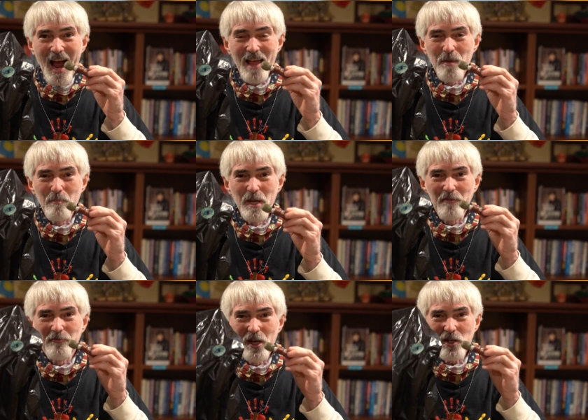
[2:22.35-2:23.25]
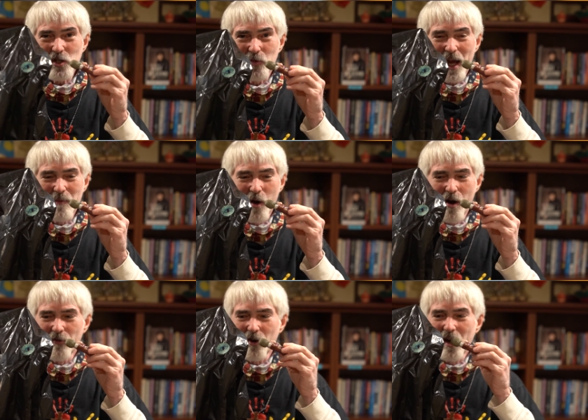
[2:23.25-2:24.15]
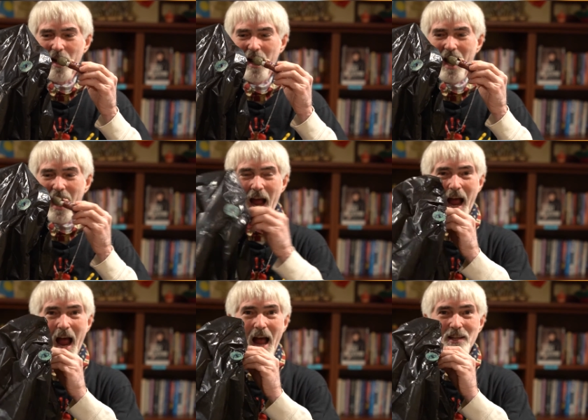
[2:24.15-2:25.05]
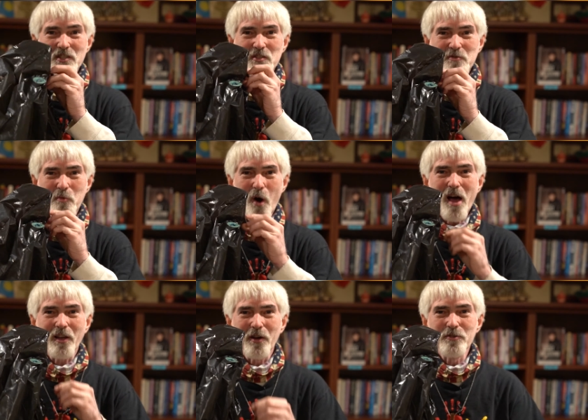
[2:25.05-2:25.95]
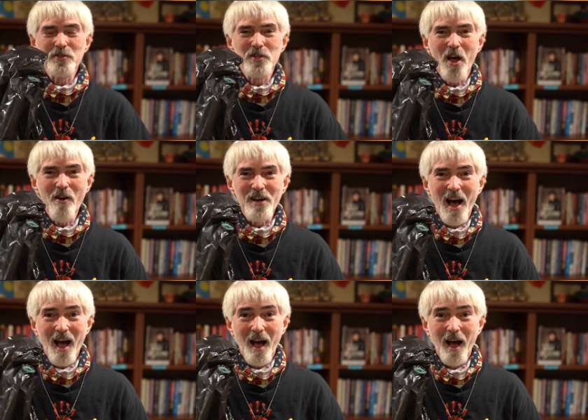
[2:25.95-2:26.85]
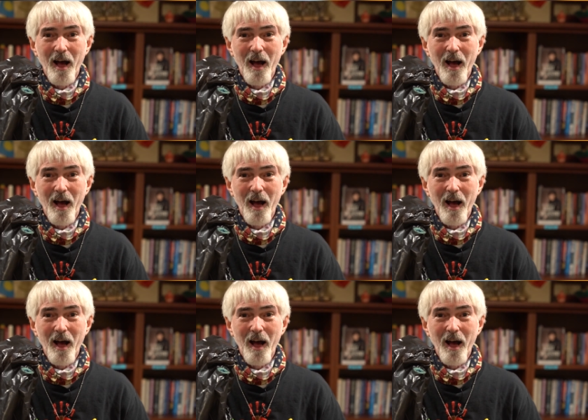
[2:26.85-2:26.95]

And the big fish swam over and swallowed Jonah.